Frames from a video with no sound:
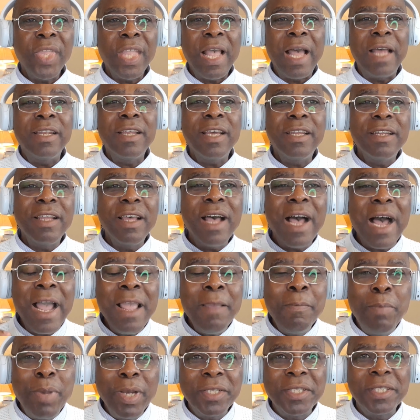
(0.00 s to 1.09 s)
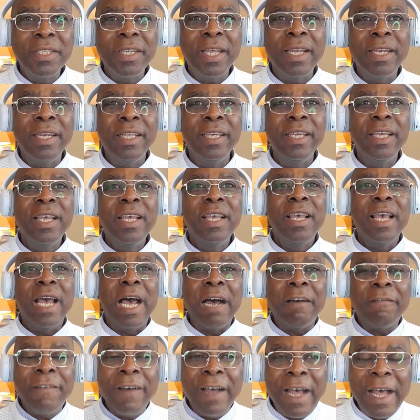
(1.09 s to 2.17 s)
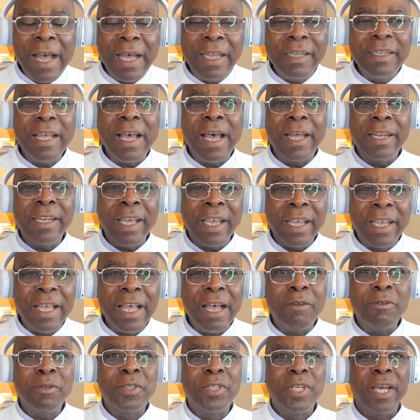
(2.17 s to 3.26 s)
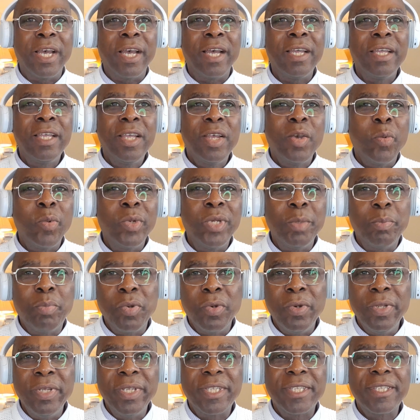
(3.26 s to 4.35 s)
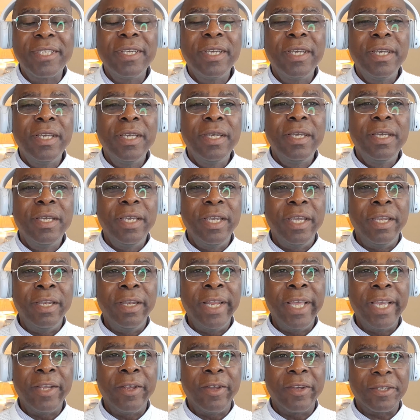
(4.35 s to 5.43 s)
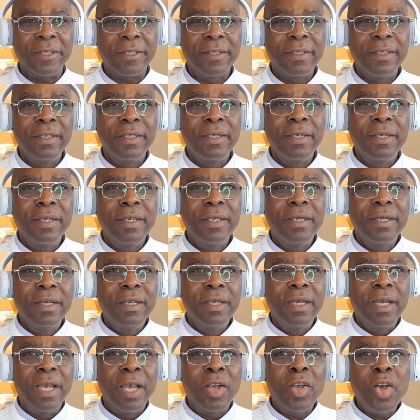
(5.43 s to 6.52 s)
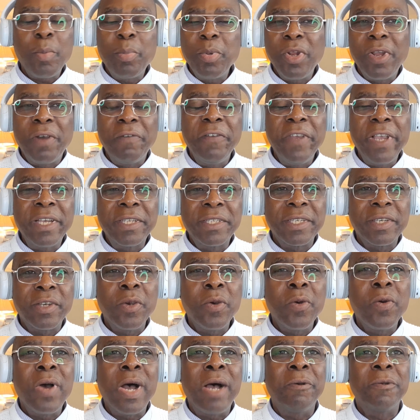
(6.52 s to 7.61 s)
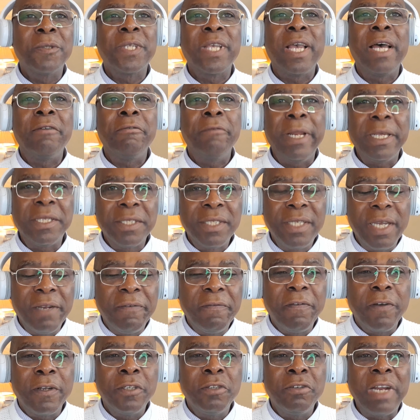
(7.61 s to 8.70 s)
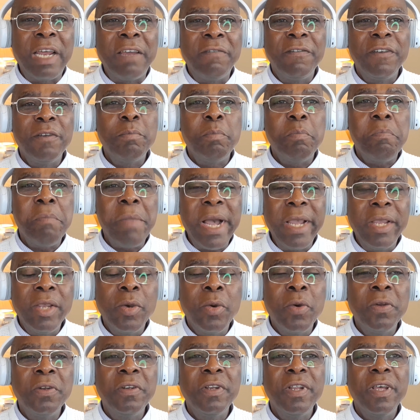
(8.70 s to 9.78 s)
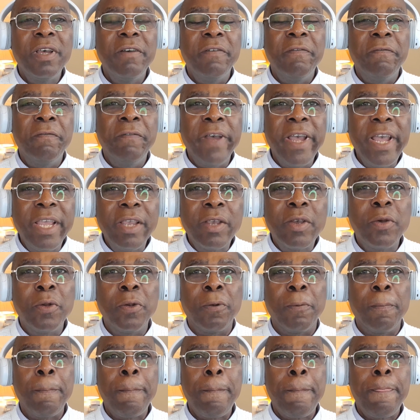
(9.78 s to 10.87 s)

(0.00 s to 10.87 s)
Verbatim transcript: And then I personally have had an encounter with the police in Lagos. A couple of years ago, I was arrested for driving my own vehicle.